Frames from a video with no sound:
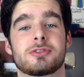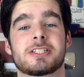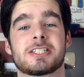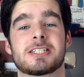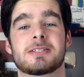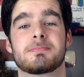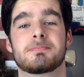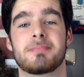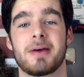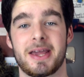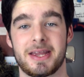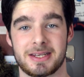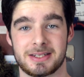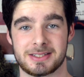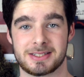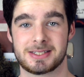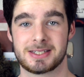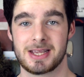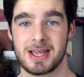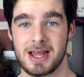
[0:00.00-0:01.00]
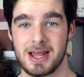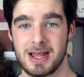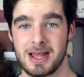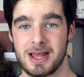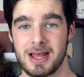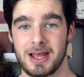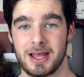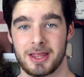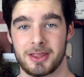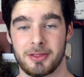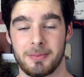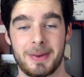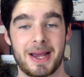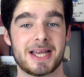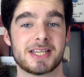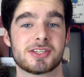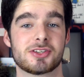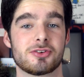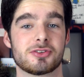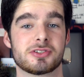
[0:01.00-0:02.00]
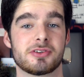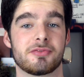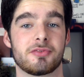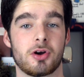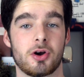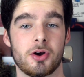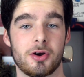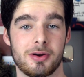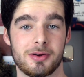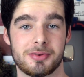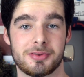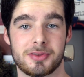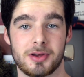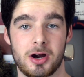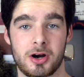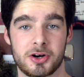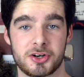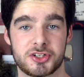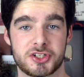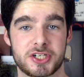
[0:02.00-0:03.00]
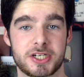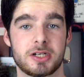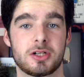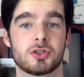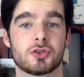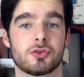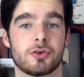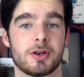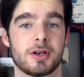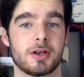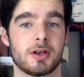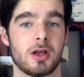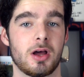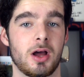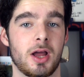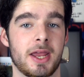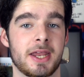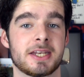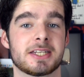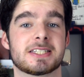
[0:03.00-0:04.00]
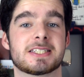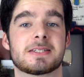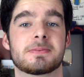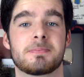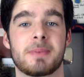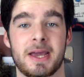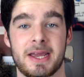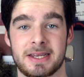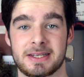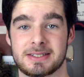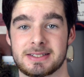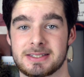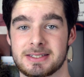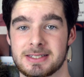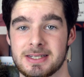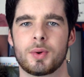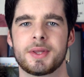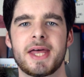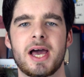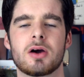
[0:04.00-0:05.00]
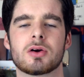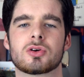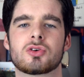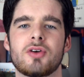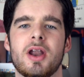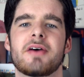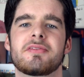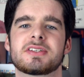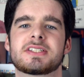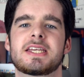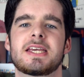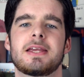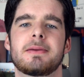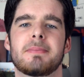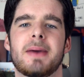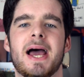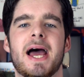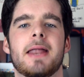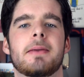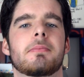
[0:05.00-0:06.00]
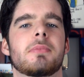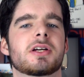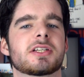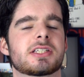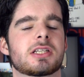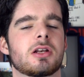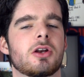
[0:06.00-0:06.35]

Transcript: space. The masters of Earth are children in space. Without gravity, man must